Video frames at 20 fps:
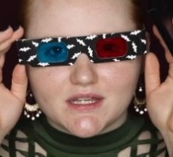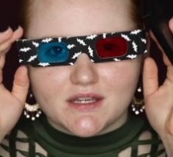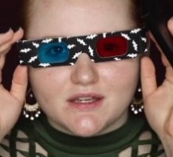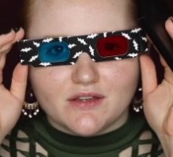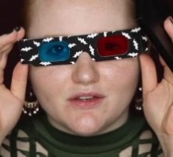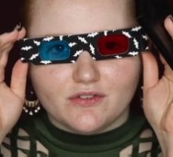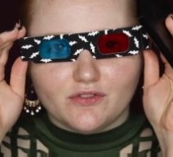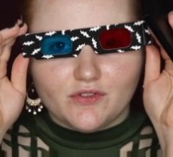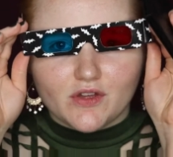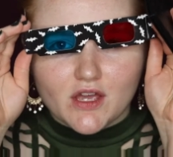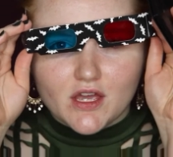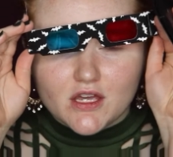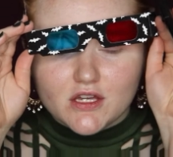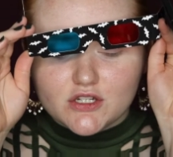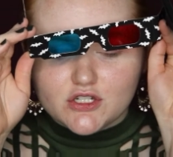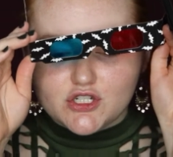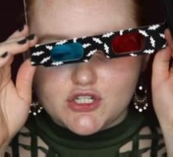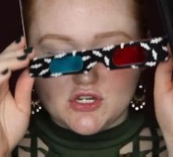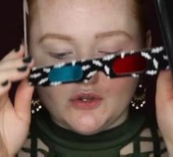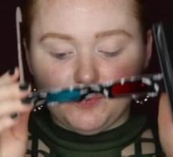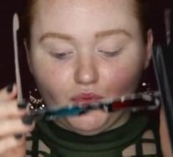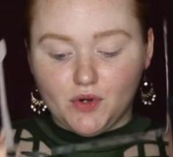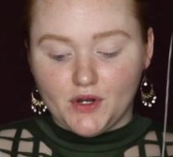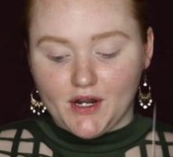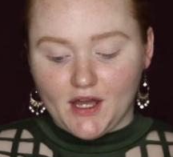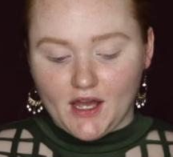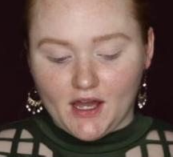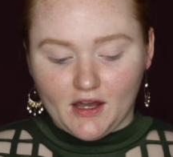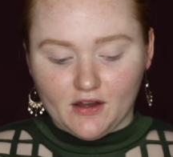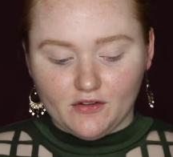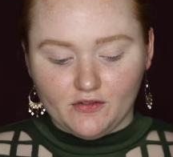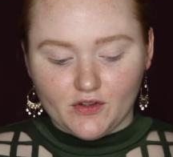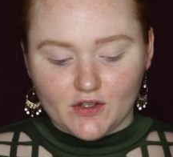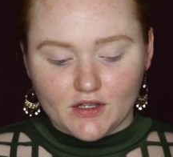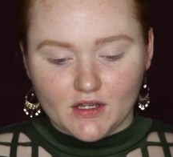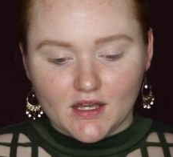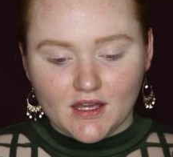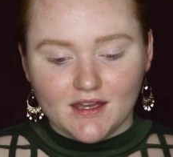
if she would have